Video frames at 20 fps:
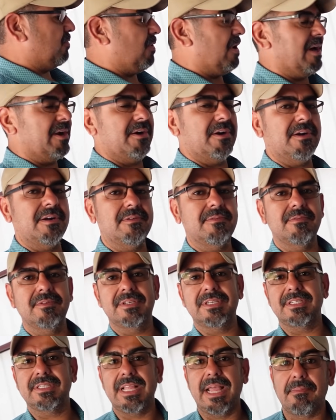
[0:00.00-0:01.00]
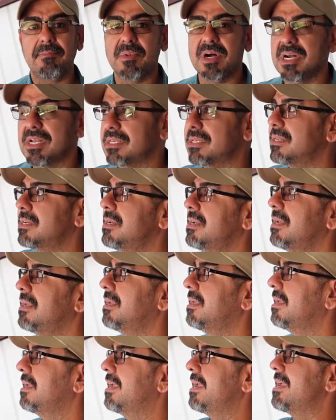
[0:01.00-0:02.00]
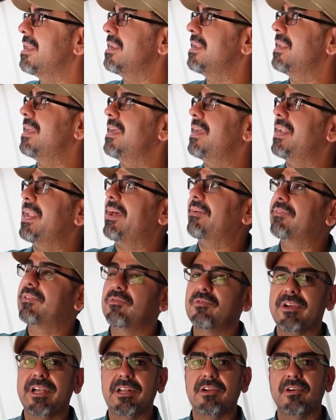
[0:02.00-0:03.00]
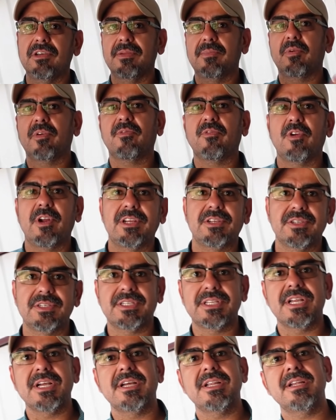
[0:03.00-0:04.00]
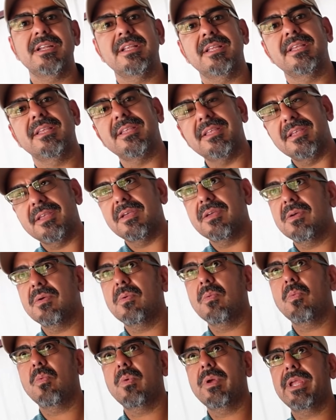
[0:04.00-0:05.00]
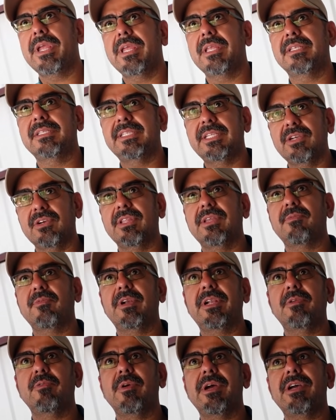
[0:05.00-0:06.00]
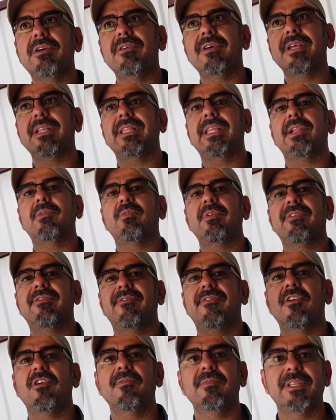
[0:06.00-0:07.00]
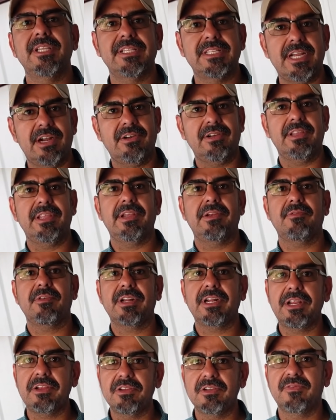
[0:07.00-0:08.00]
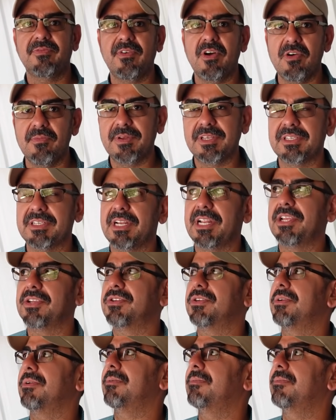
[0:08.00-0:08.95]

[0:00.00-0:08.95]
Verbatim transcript: water, which is not much, and then after we get all the perforations done, we seal them really well, and then we foam the entire thing. We're going to use foam insulation.